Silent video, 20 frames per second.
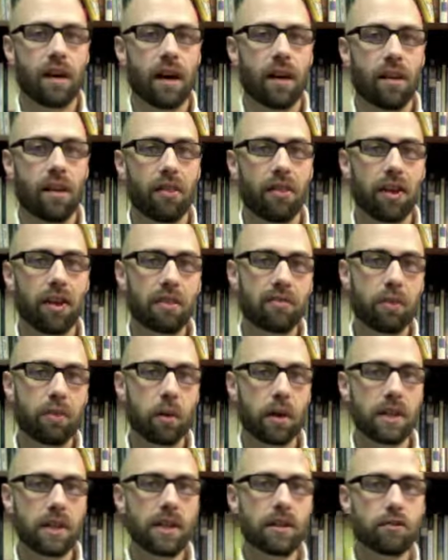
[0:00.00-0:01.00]

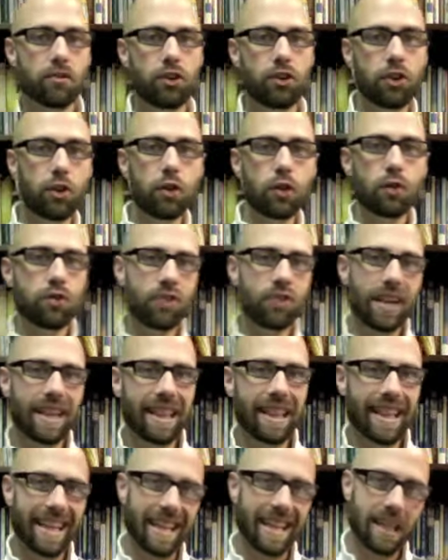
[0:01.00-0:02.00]
Therefore, he is
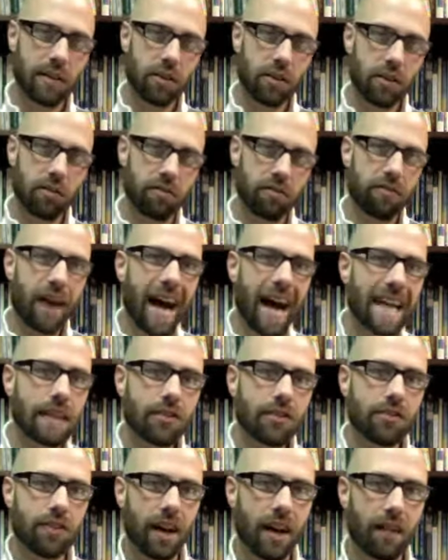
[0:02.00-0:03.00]
using the
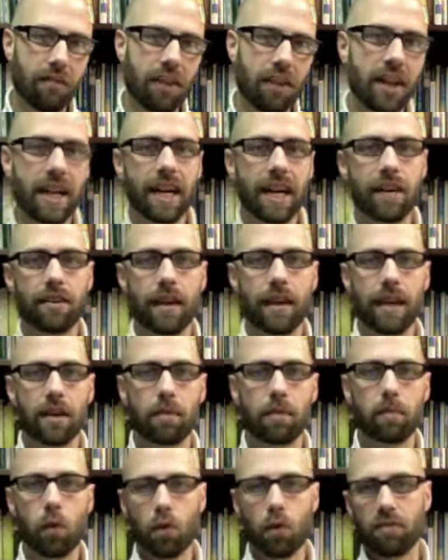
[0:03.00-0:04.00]
device of the
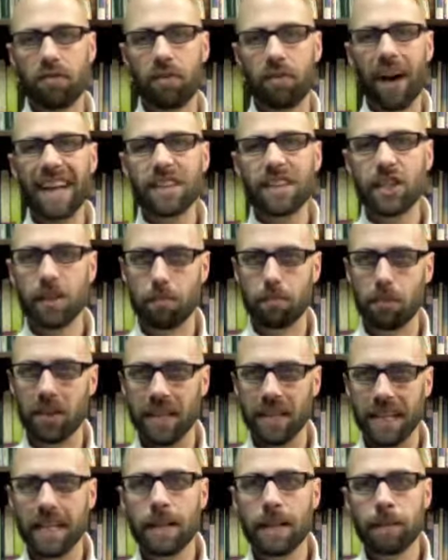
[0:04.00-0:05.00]
narrator more
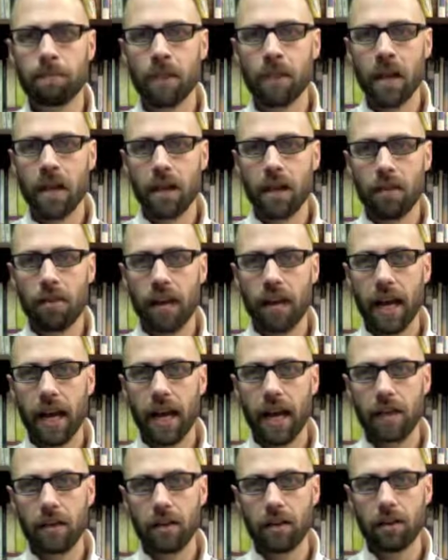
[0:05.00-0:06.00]
flexibly
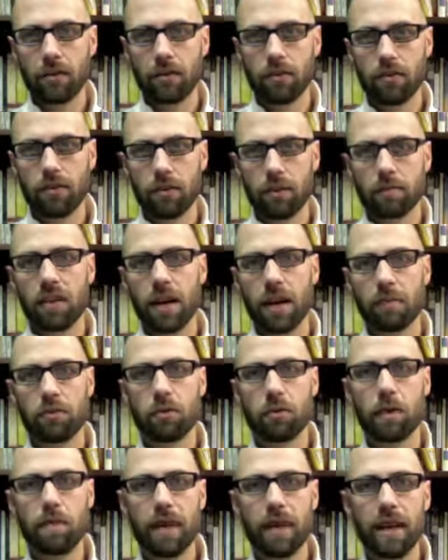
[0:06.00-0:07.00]
than
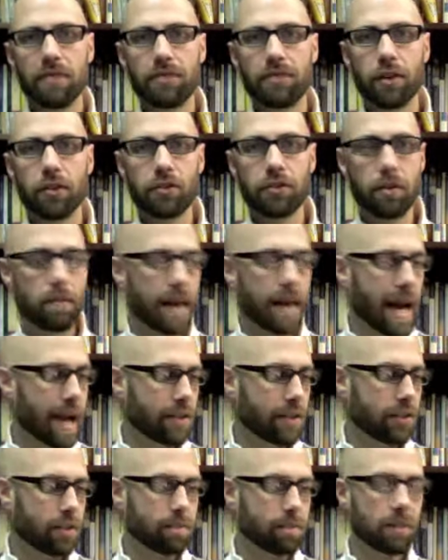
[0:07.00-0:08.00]
sometimes we may first
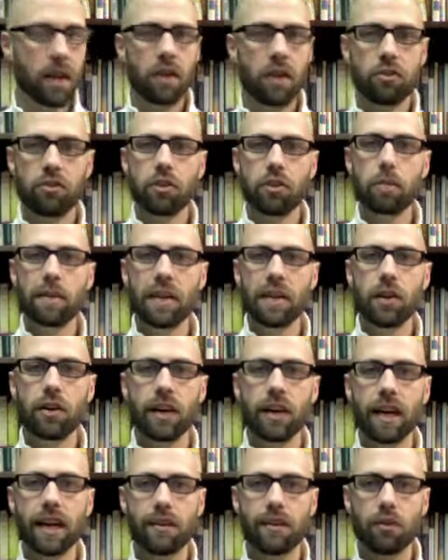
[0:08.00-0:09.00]
imagine. So you'll be
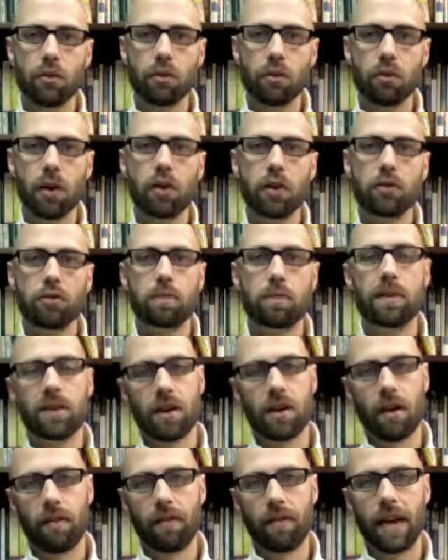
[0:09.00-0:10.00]
looking at the Rhodes book
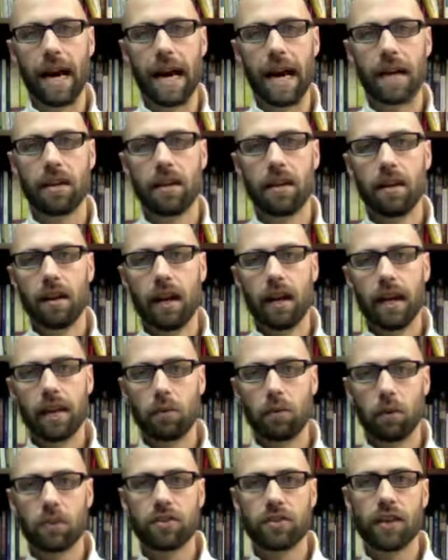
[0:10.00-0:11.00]
on that,
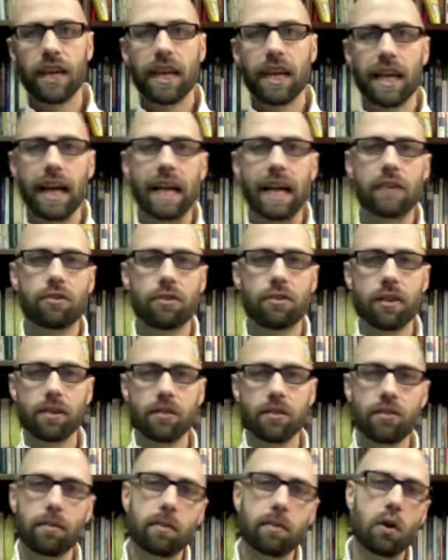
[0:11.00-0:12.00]
and once again answering
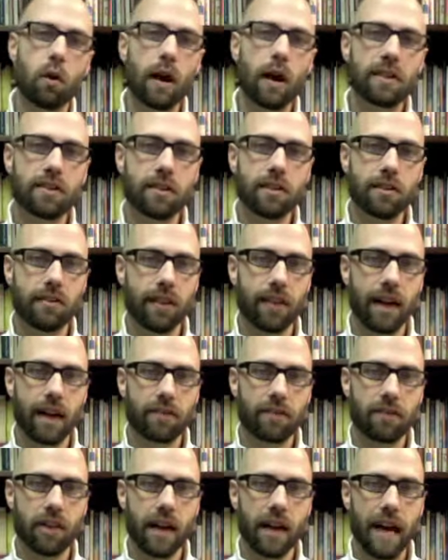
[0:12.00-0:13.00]
some questions that
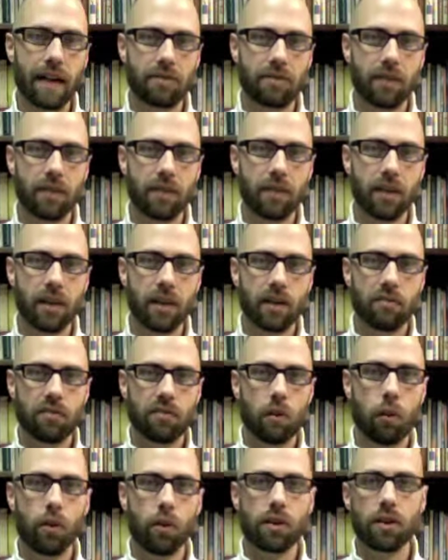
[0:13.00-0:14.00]
I've crafted
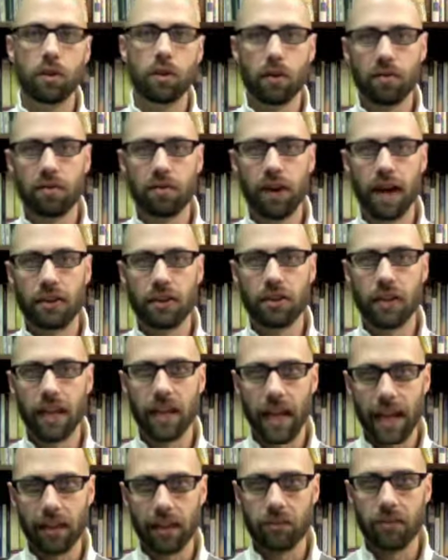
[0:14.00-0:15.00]
for your reflection
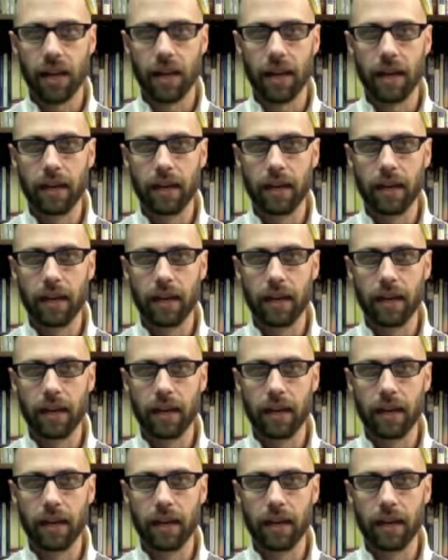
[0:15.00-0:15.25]
essay.